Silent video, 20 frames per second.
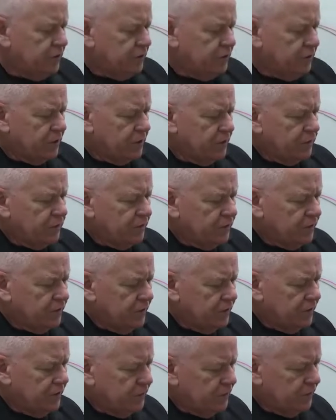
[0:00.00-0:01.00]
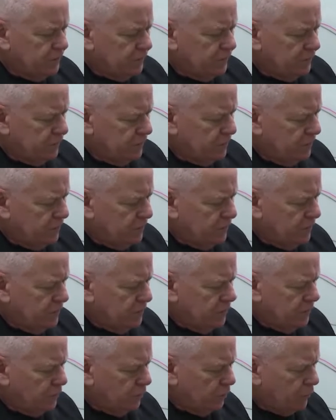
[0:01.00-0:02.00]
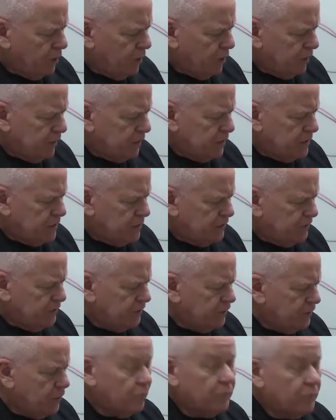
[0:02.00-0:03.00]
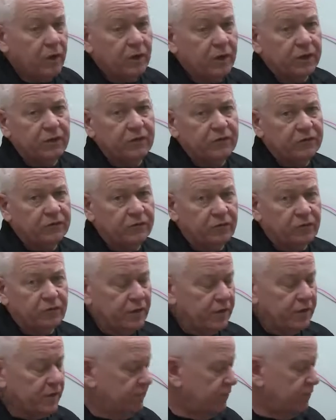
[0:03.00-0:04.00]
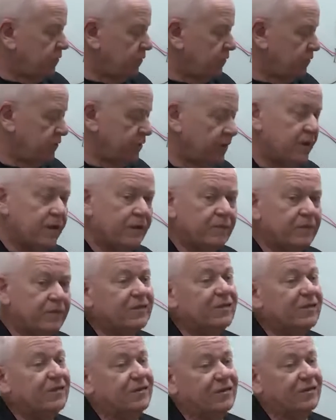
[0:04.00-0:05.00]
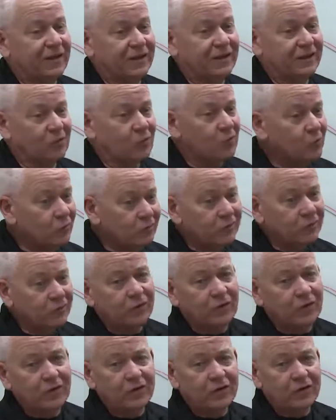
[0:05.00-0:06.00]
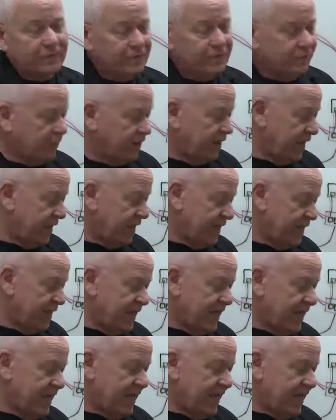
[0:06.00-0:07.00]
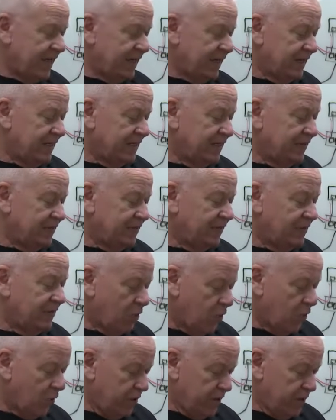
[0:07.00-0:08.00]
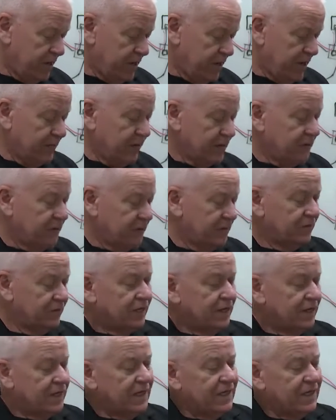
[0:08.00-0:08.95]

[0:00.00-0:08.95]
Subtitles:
there it goes. See it? Meraki, Cisco Meraki. This is a great phone. This is like the coolest phone I've ever had. And it is hardy. I mean, it is,